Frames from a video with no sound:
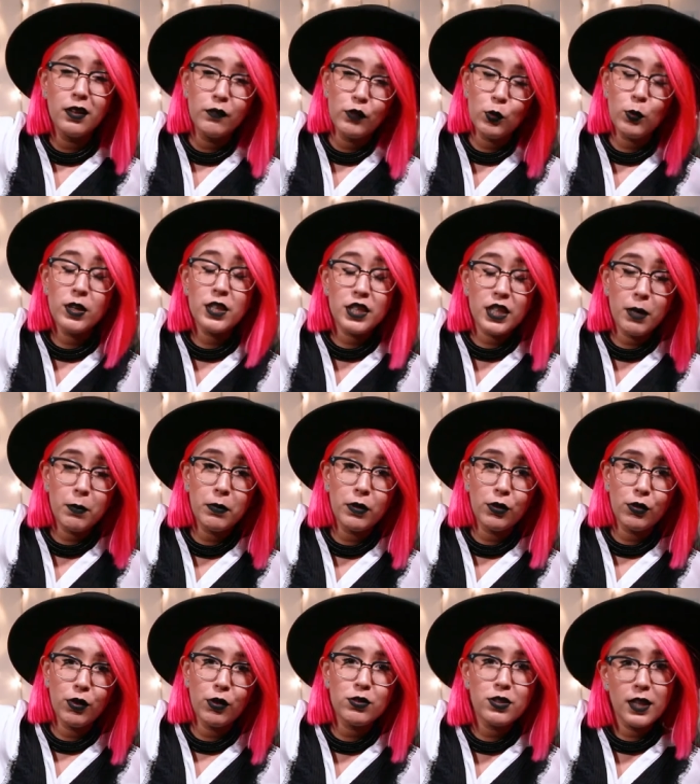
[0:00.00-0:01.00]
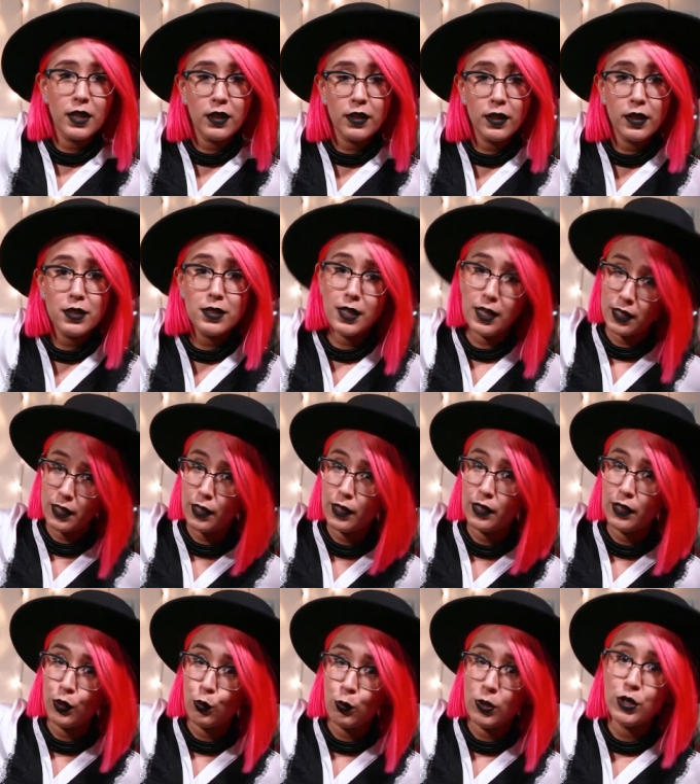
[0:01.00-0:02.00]
if you watch Game of Thrones, I think
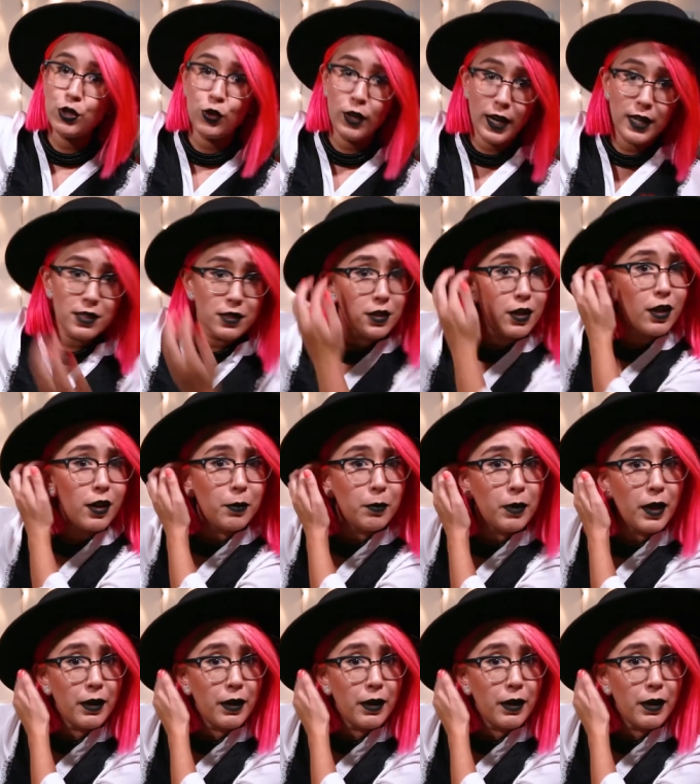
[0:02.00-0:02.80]
technically winter has come.